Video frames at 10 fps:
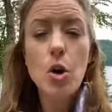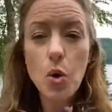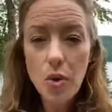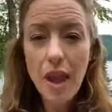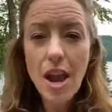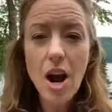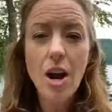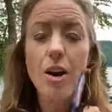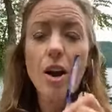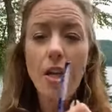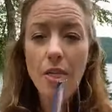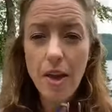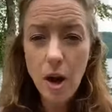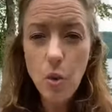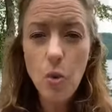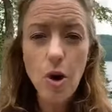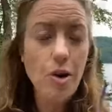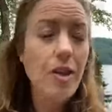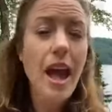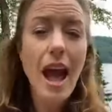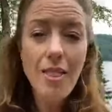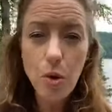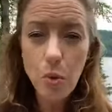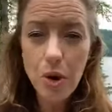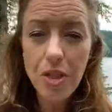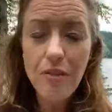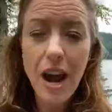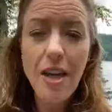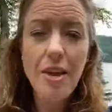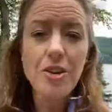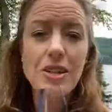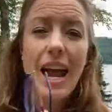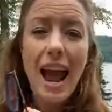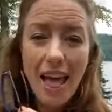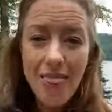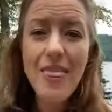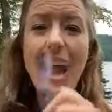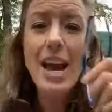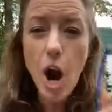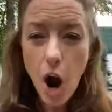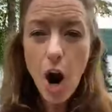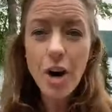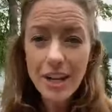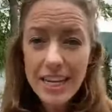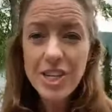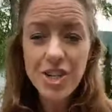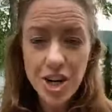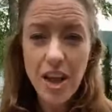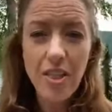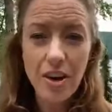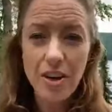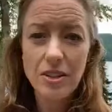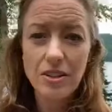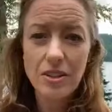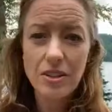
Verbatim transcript: who they are, their worth, and the worth of others, and they are each other.